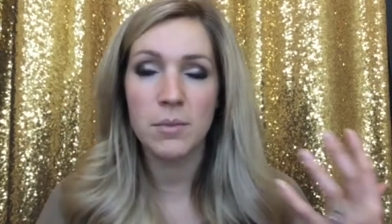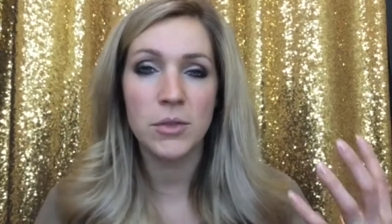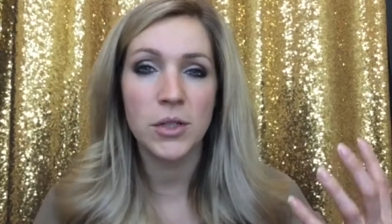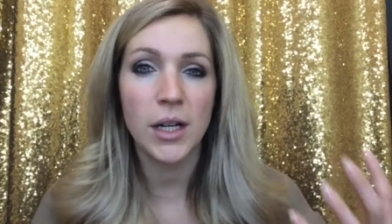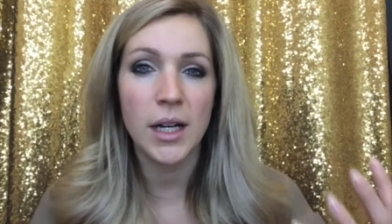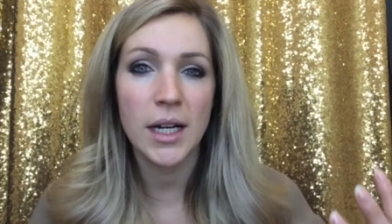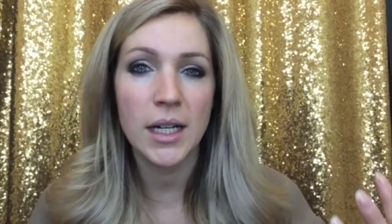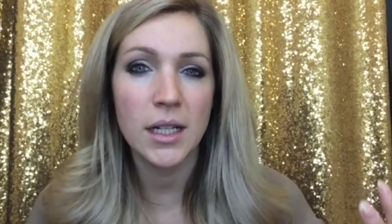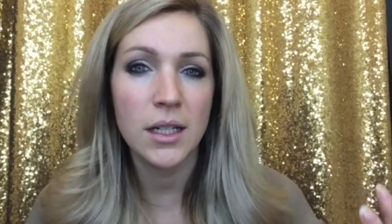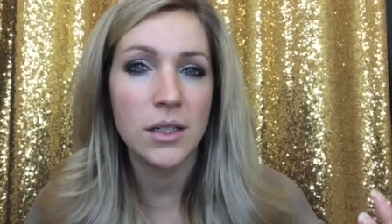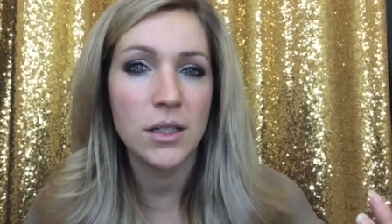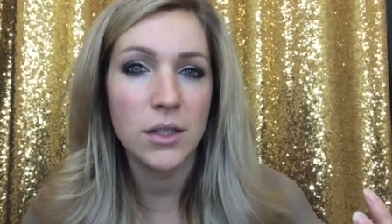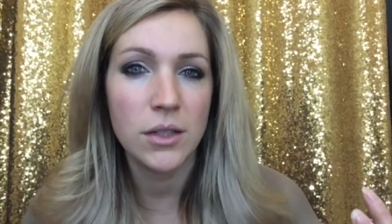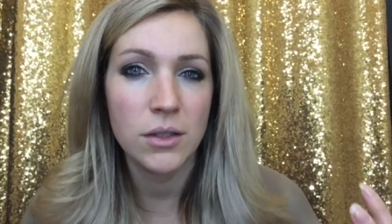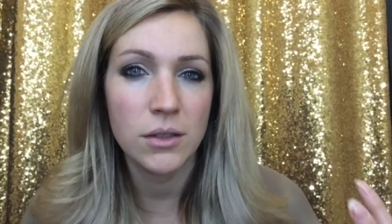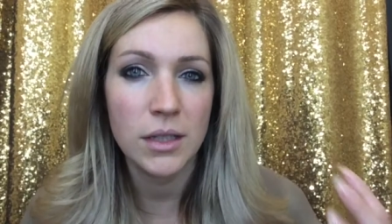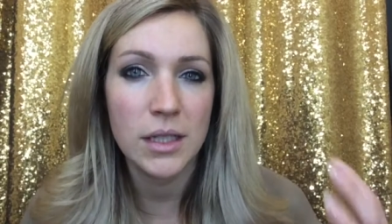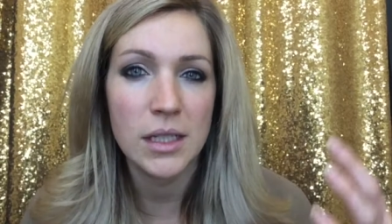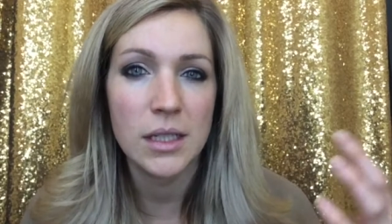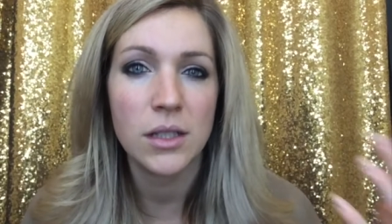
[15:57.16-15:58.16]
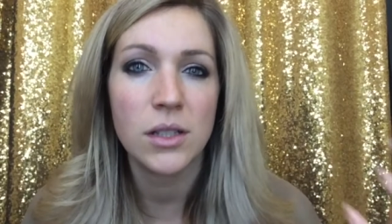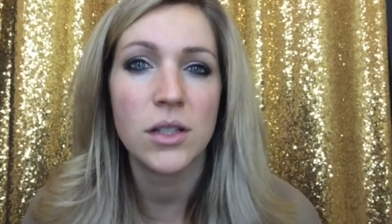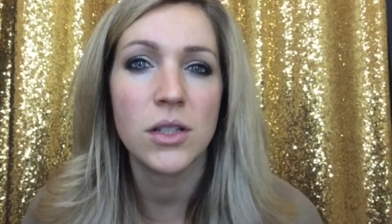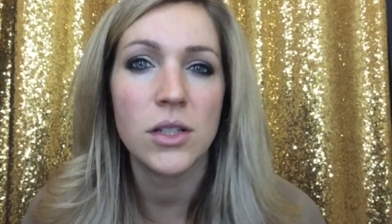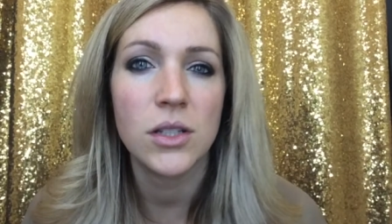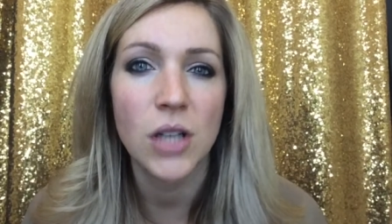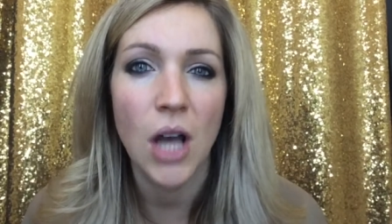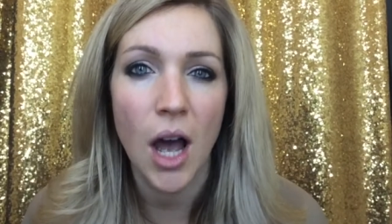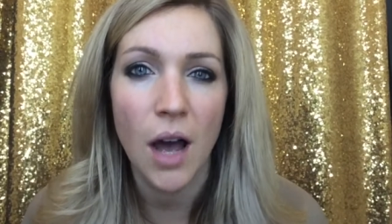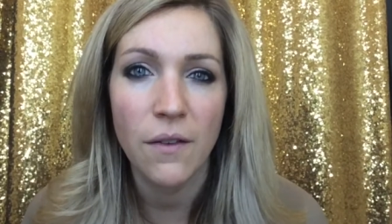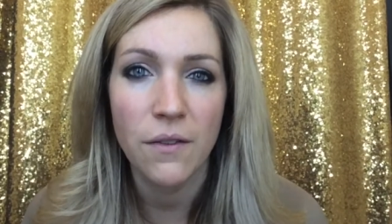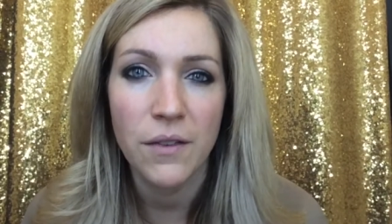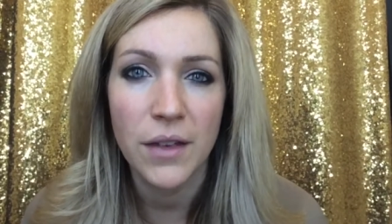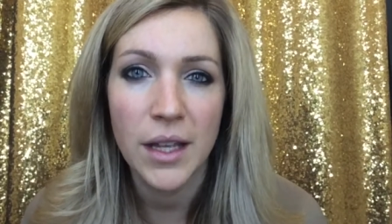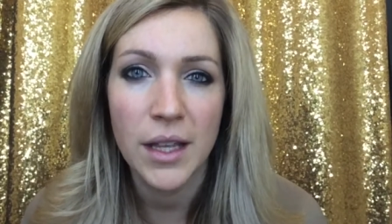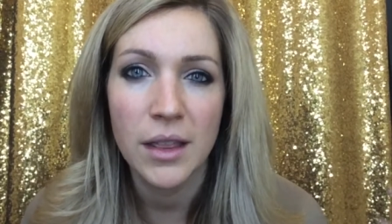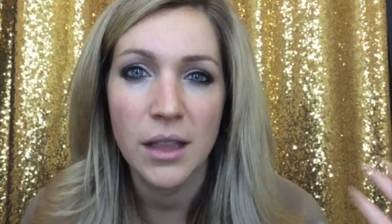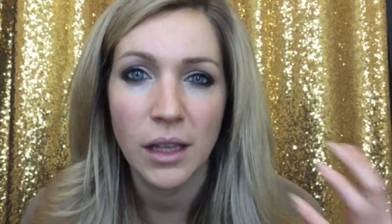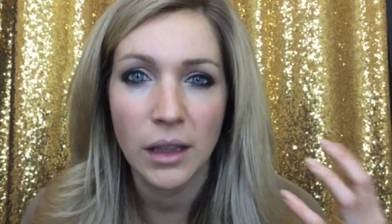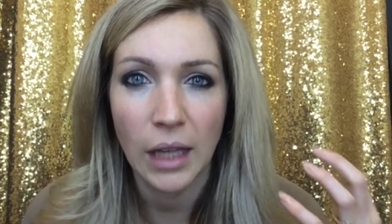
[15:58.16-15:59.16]
I'm trying to do is
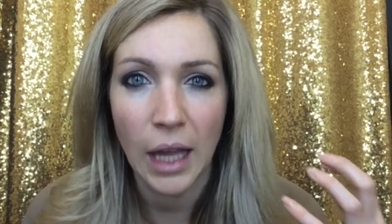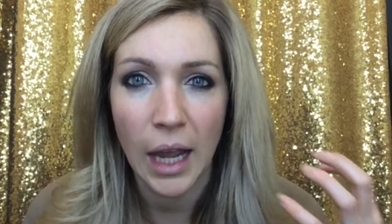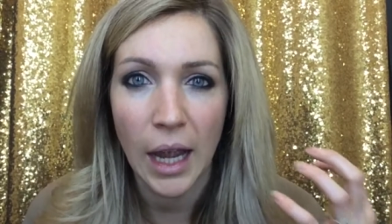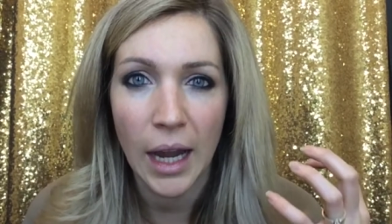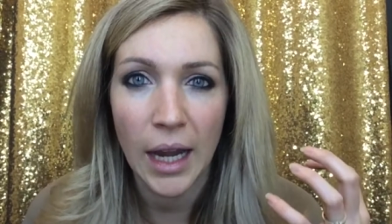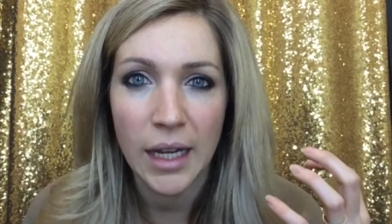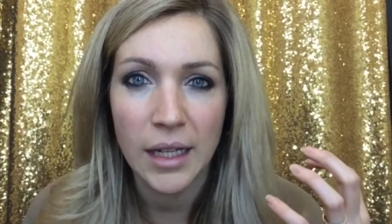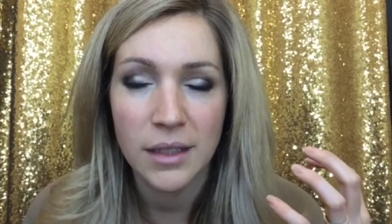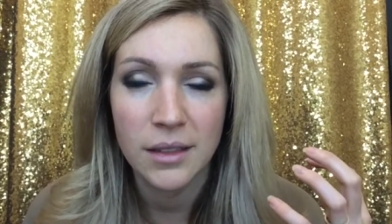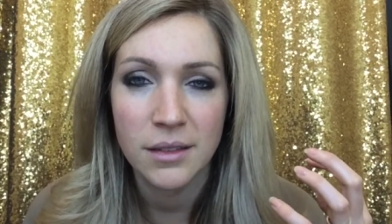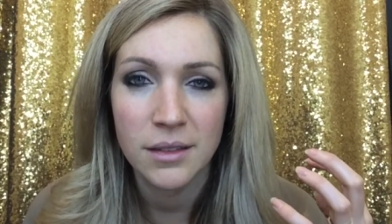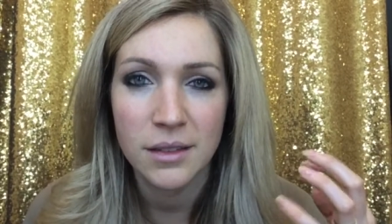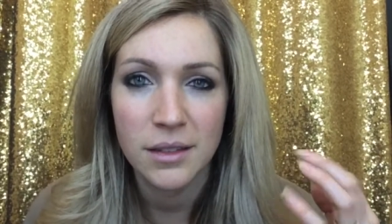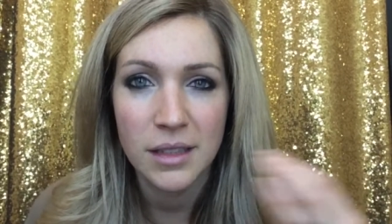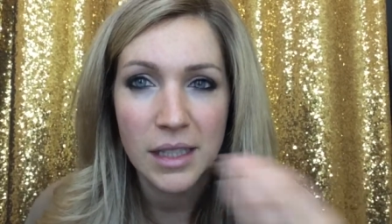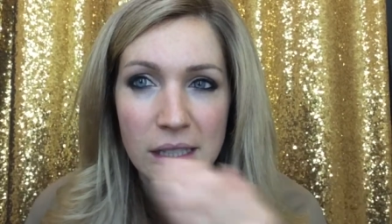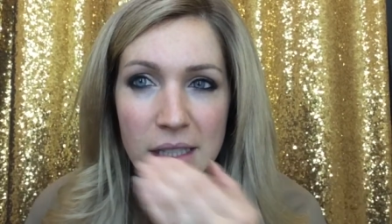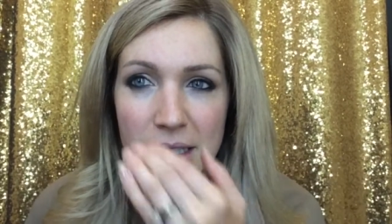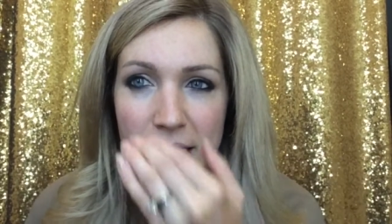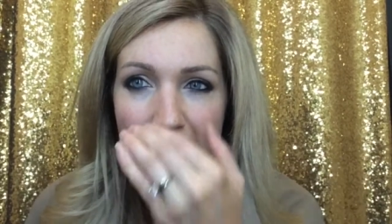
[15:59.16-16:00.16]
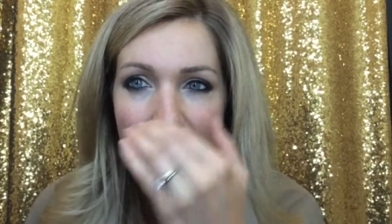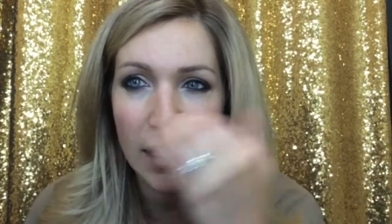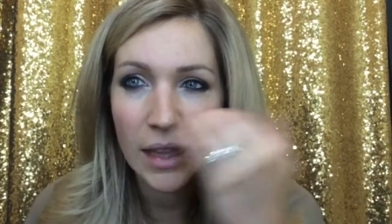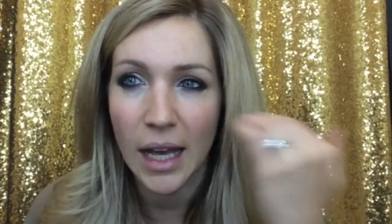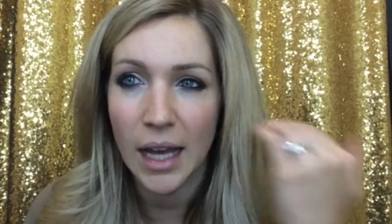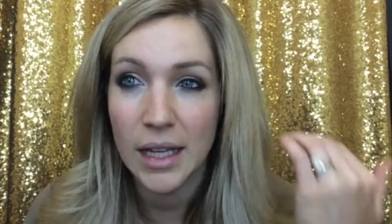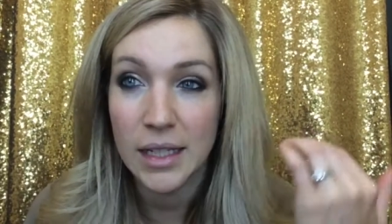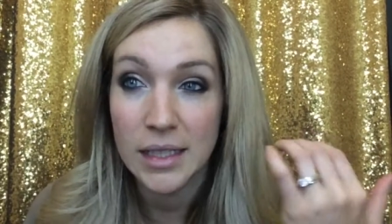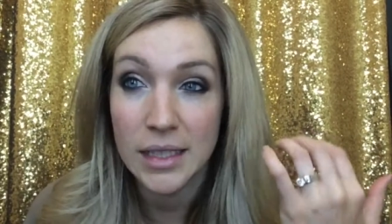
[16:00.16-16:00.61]
soften the line, like that